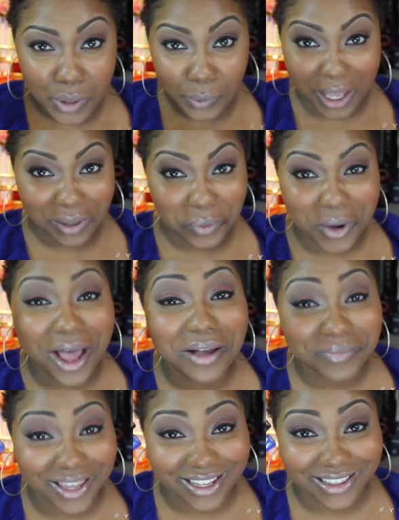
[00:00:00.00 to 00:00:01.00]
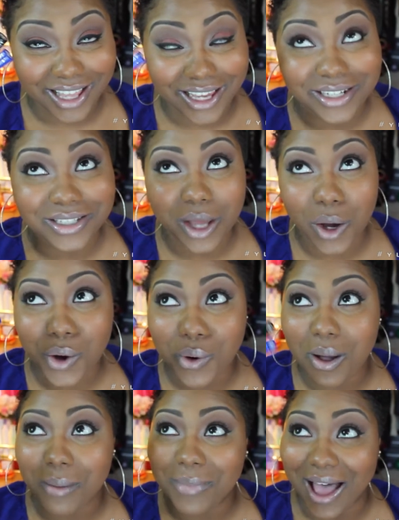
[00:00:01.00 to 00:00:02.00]
Wet n Wild Mega Liners.
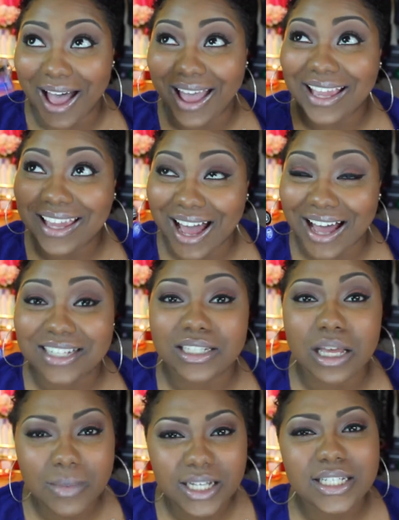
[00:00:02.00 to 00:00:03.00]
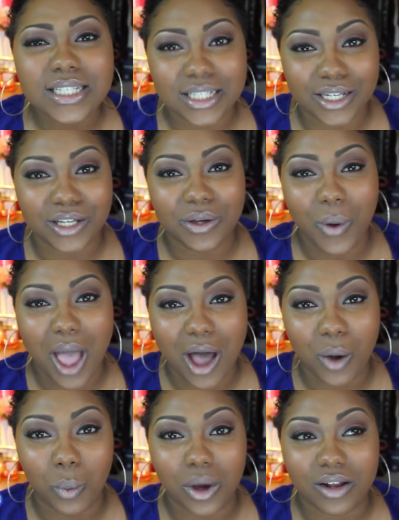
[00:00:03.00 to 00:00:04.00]
Oh my gosh, let me just tell you
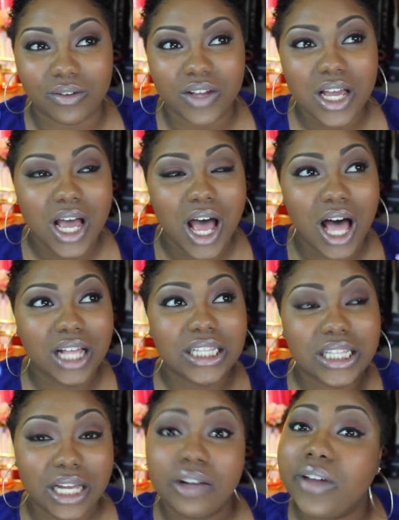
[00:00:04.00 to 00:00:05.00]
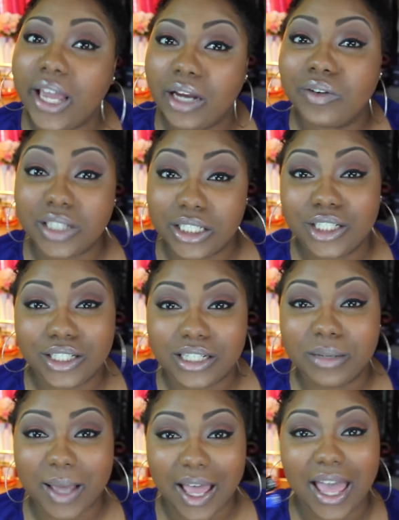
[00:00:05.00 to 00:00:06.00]
what of a love-hate
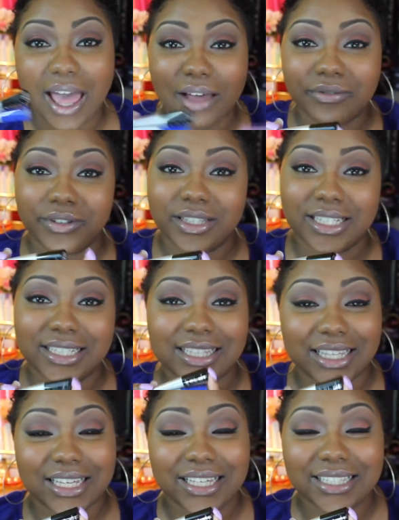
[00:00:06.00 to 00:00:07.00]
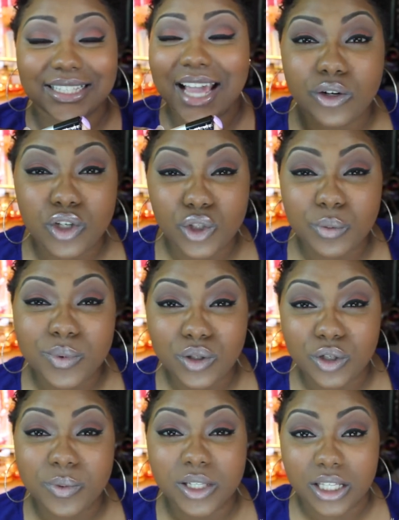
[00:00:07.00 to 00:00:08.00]
relationship I have for these things. They're super
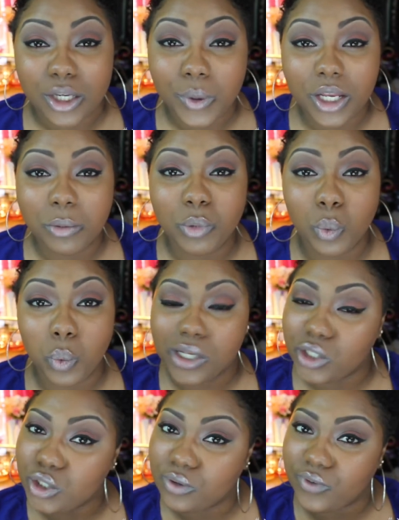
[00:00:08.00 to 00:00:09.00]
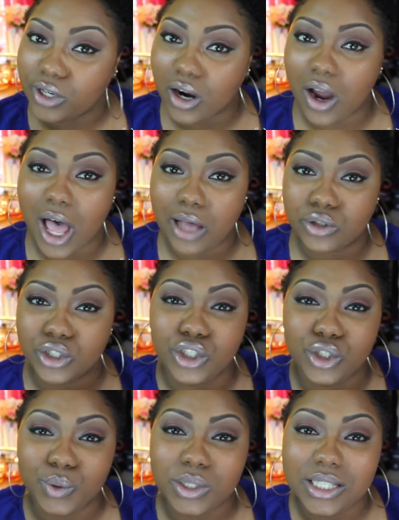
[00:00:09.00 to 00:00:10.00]
liquidy, but once you figure out how to
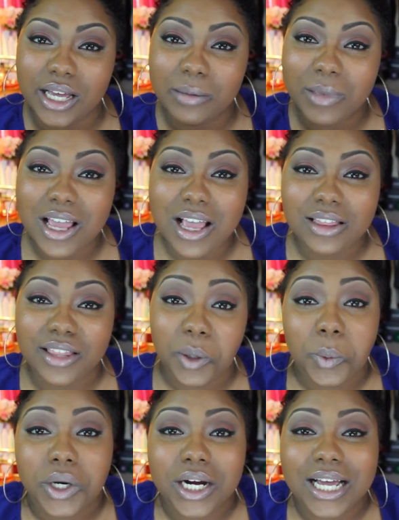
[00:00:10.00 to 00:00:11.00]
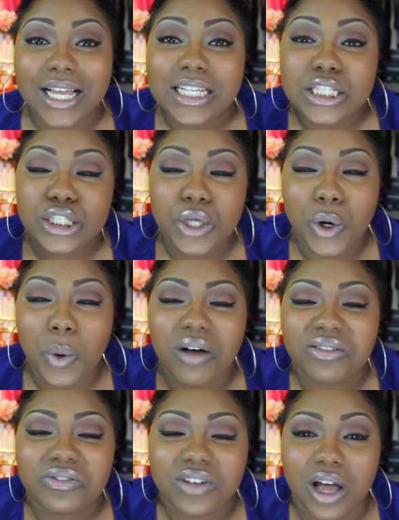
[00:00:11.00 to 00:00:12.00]
use them, they work so
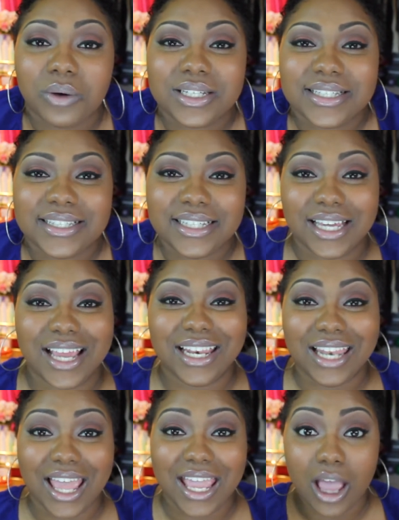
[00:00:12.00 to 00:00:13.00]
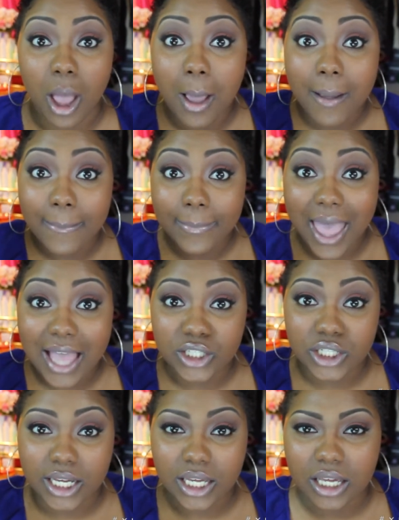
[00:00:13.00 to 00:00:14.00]
flawlessly and like
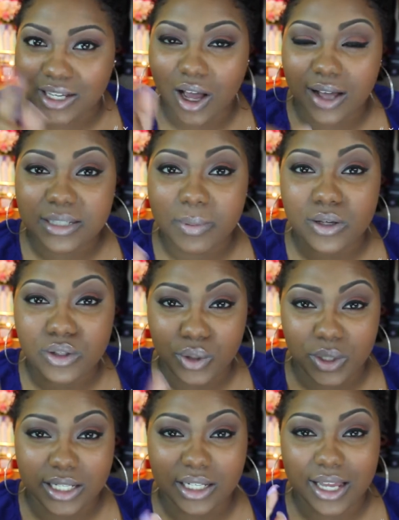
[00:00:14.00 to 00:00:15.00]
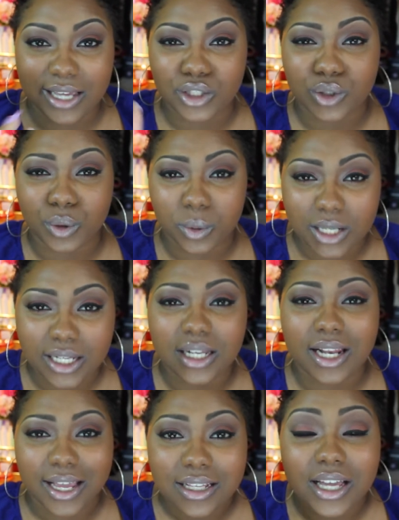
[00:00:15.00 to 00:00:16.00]
magic. They cost about $2.99 to
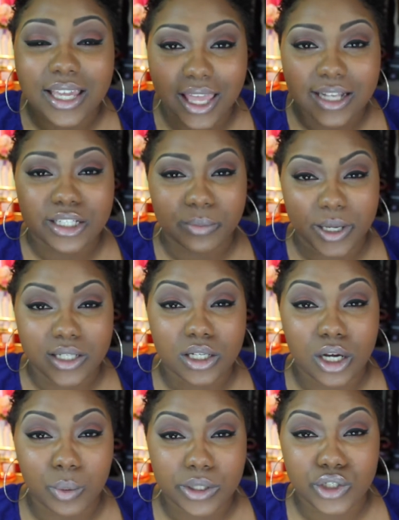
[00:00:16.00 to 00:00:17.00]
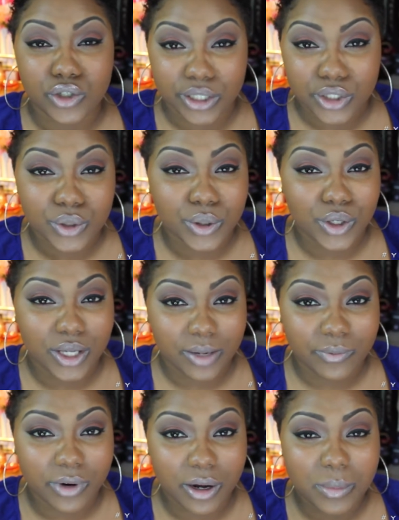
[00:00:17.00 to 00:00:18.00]
$3.99, again depending on which drugstore you
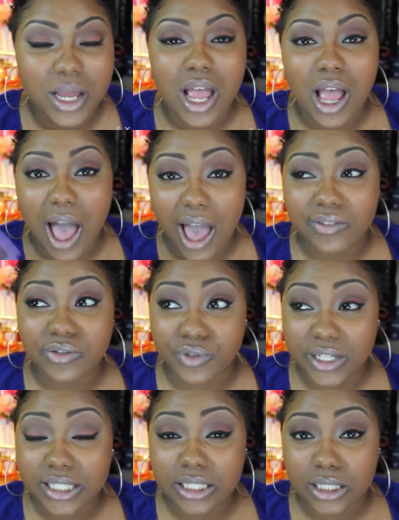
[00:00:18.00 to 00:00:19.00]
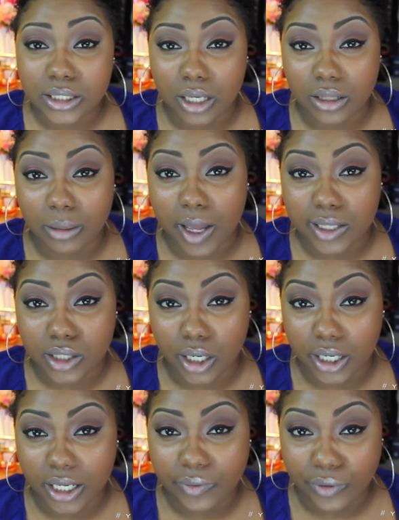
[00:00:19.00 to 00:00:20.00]
get from. I've recently saw them at
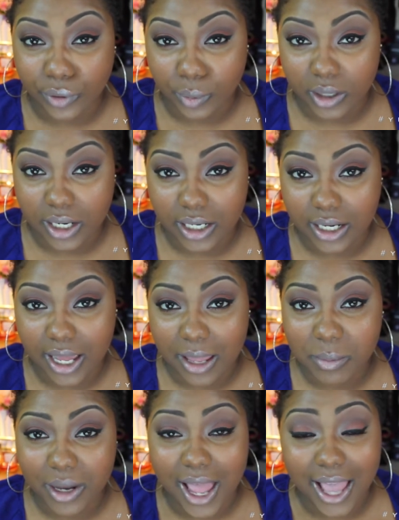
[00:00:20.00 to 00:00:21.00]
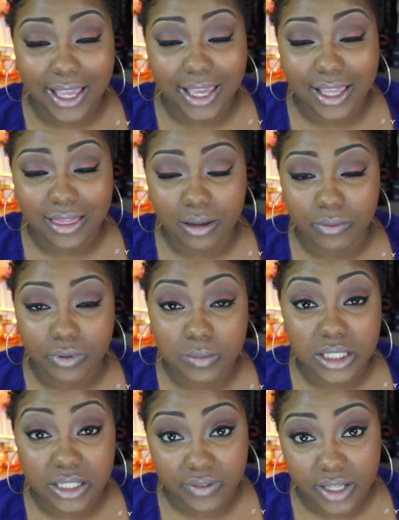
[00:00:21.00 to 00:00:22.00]
Target for $3.99, but I can get them from
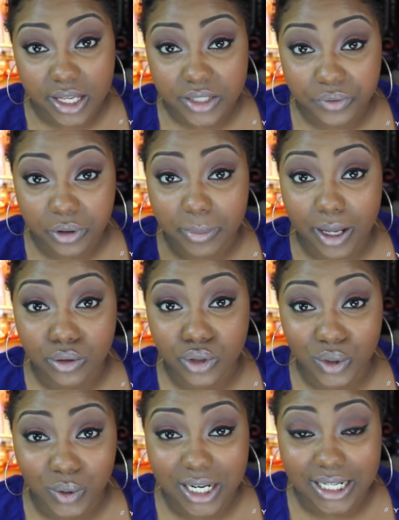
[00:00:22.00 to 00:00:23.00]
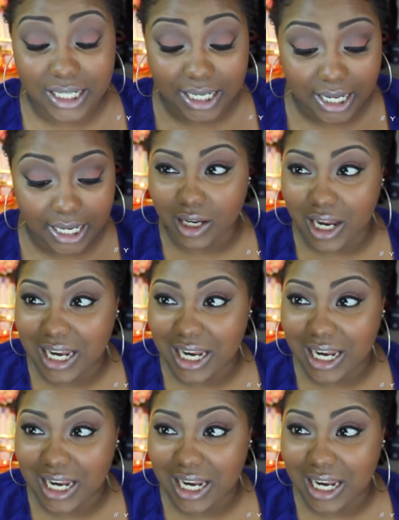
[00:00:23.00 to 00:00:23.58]
CVS for about $2.99.